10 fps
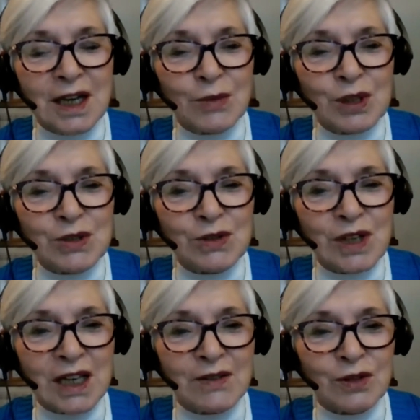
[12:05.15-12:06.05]
And we do
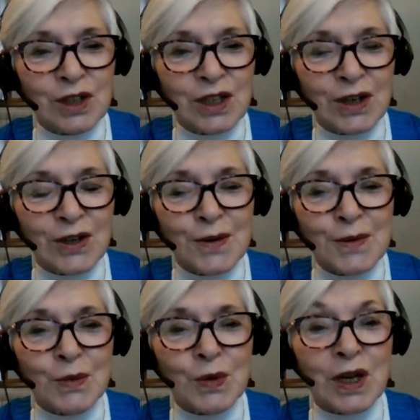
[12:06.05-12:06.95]
that every year.
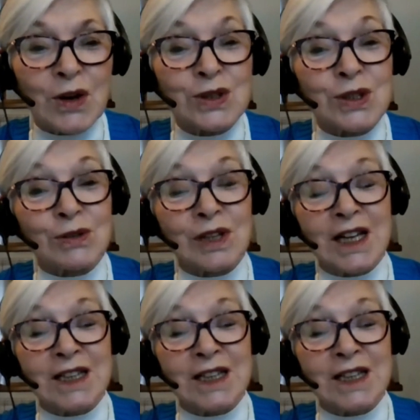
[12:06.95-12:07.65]
We also